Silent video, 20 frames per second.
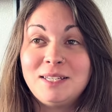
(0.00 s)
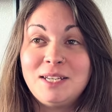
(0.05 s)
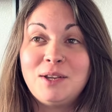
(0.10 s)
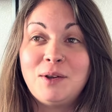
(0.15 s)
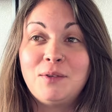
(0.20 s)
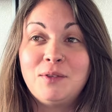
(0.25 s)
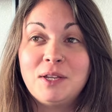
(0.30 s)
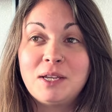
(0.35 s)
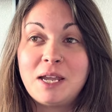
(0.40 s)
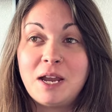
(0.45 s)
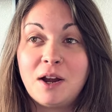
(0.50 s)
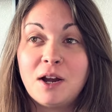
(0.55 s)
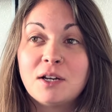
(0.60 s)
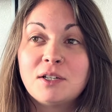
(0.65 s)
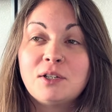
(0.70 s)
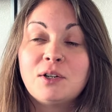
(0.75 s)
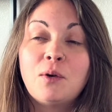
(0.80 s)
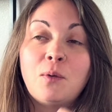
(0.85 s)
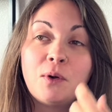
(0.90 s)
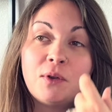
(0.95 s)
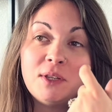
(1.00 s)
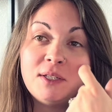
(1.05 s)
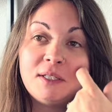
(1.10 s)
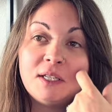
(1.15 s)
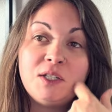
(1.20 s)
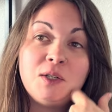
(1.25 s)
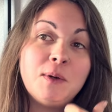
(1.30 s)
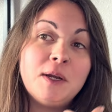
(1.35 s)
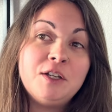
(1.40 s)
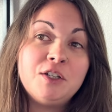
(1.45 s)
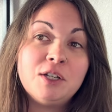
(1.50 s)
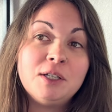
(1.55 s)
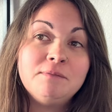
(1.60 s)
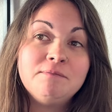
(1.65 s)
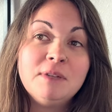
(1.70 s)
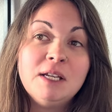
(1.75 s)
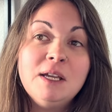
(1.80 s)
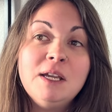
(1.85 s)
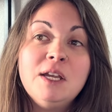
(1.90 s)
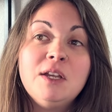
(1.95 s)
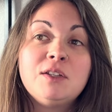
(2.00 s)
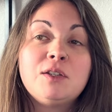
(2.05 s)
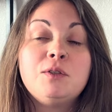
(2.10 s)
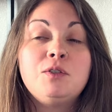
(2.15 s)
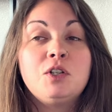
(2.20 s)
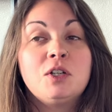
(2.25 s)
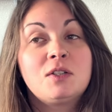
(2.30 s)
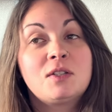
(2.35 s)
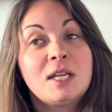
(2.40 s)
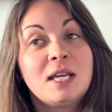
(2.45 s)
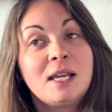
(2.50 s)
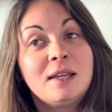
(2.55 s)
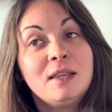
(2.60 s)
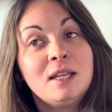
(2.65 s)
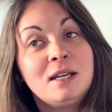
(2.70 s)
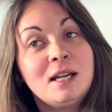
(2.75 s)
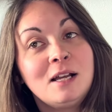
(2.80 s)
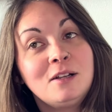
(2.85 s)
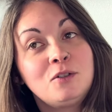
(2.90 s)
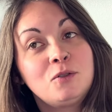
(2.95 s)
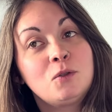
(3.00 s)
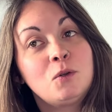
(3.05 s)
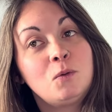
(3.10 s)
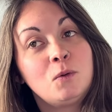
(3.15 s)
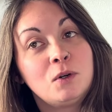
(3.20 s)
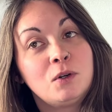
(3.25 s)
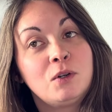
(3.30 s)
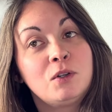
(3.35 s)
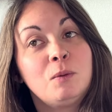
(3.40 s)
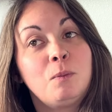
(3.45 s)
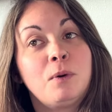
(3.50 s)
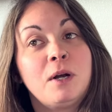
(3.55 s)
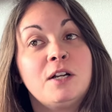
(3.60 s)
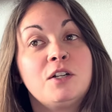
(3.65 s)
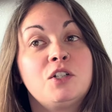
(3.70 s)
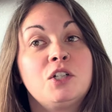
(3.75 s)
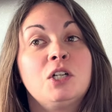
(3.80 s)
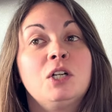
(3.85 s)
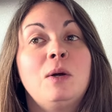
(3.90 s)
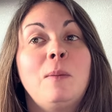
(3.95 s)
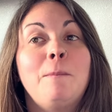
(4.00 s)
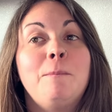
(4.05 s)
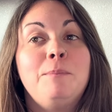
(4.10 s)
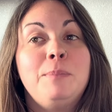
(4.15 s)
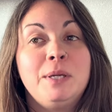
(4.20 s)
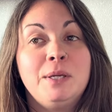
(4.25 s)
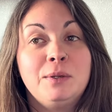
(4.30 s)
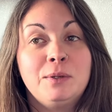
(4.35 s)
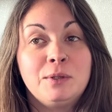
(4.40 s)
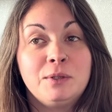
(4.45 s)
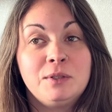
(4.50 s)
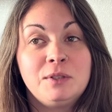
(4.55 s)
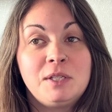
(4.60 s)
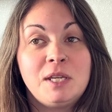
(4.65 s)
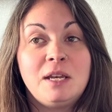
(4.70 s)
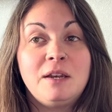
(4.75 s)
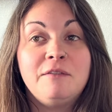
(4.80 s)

on the character or the situation. So just like in the natural world, pressure builds and